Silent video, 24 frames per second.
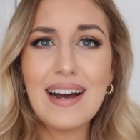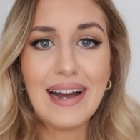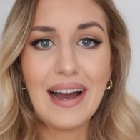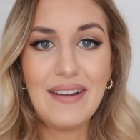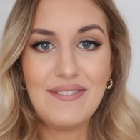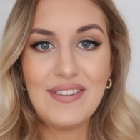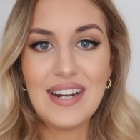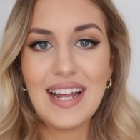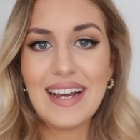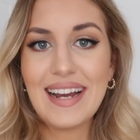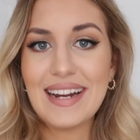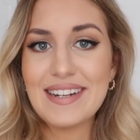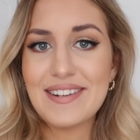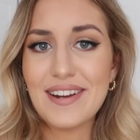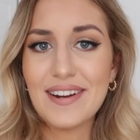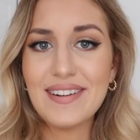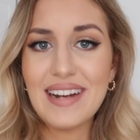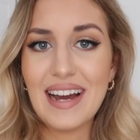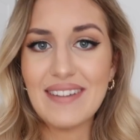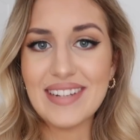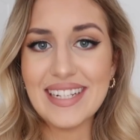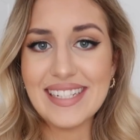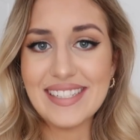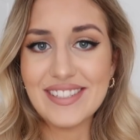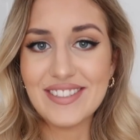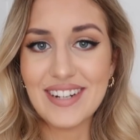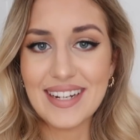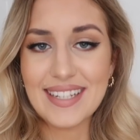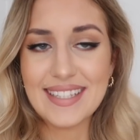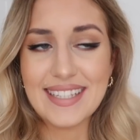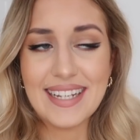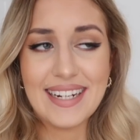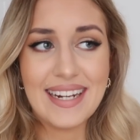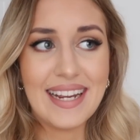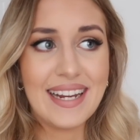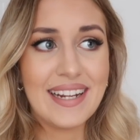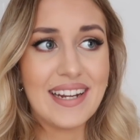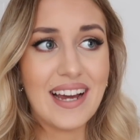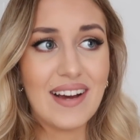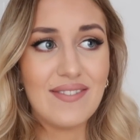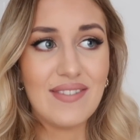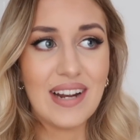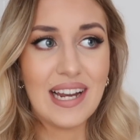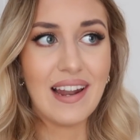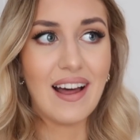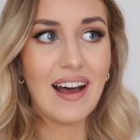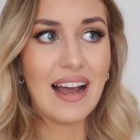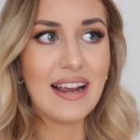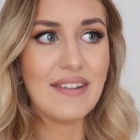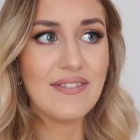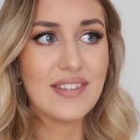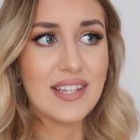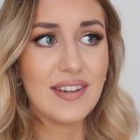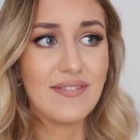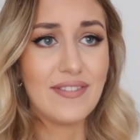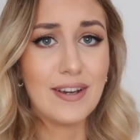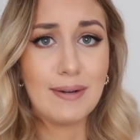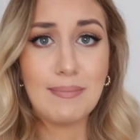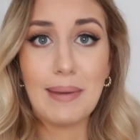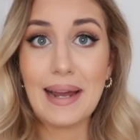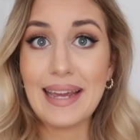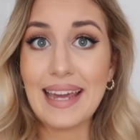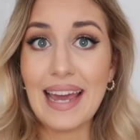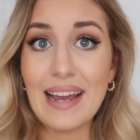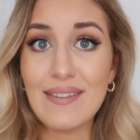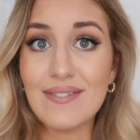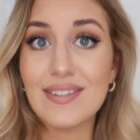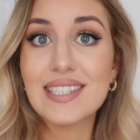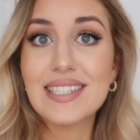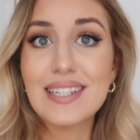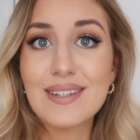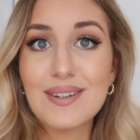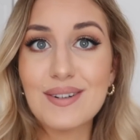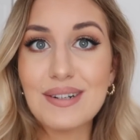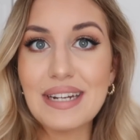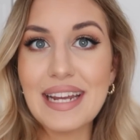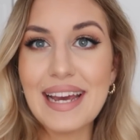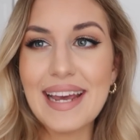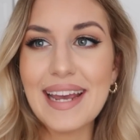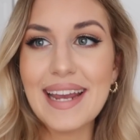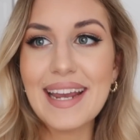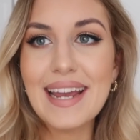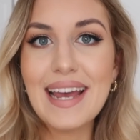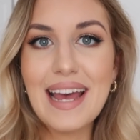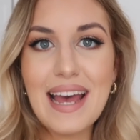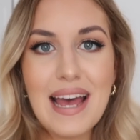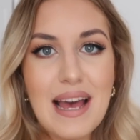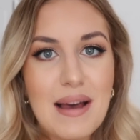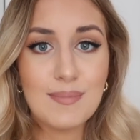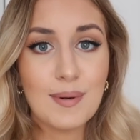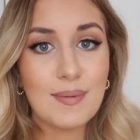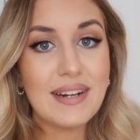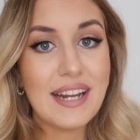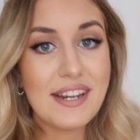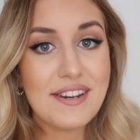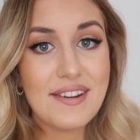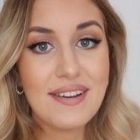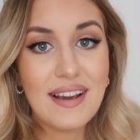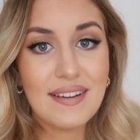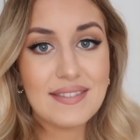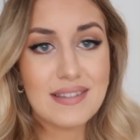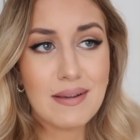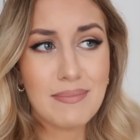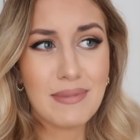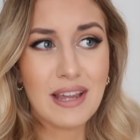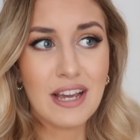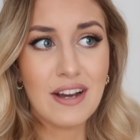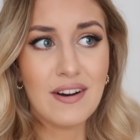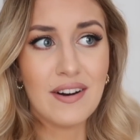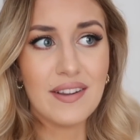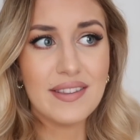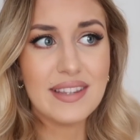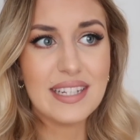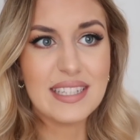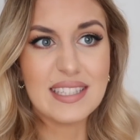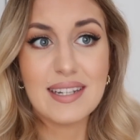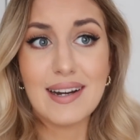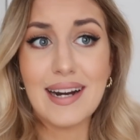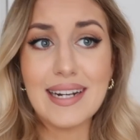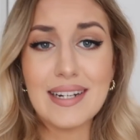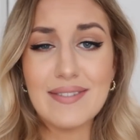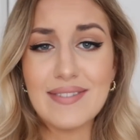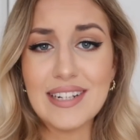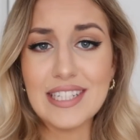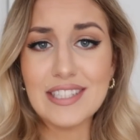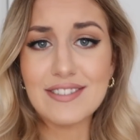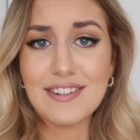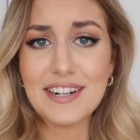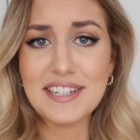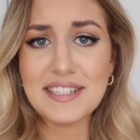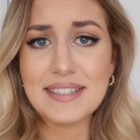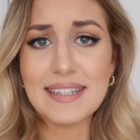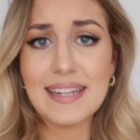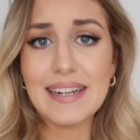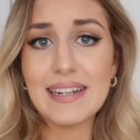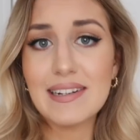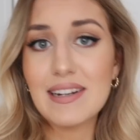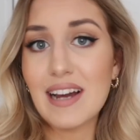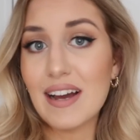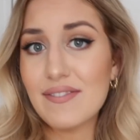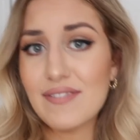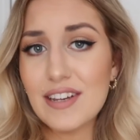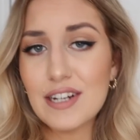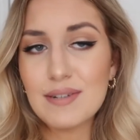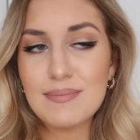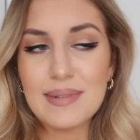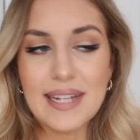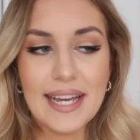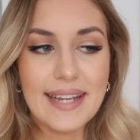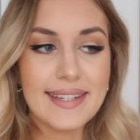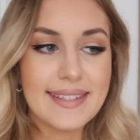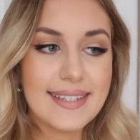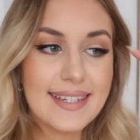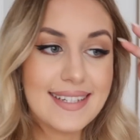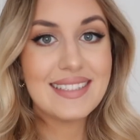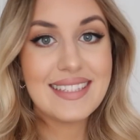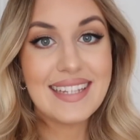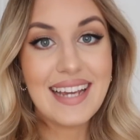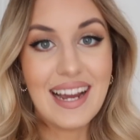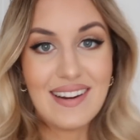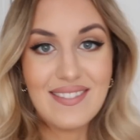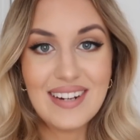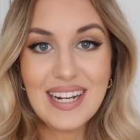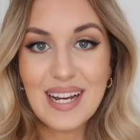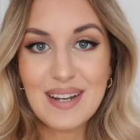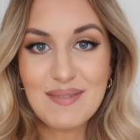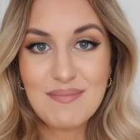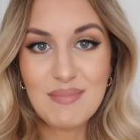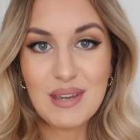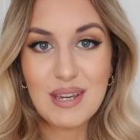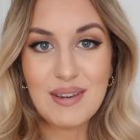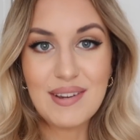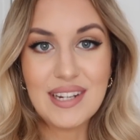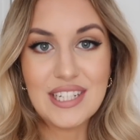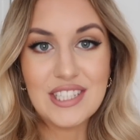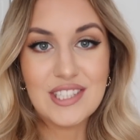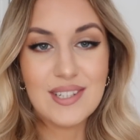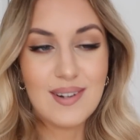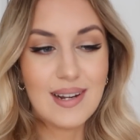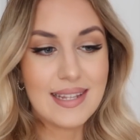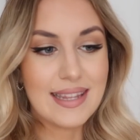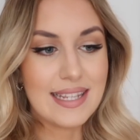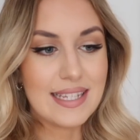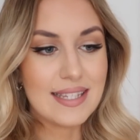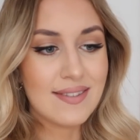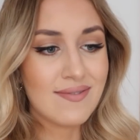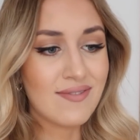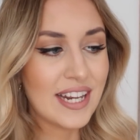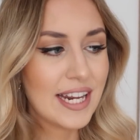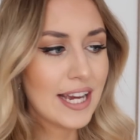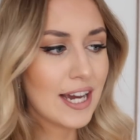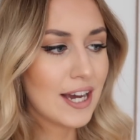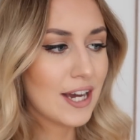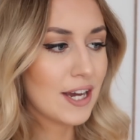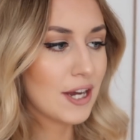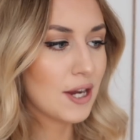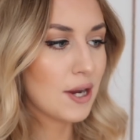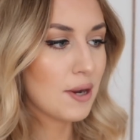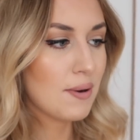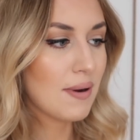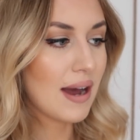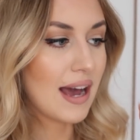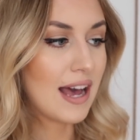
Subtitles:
I feel like I don't have an interesting enough life to film like every single day, but when I do have something on that's kind of interesting, I filmed it. So yeah, I really hope you enjoyed this video.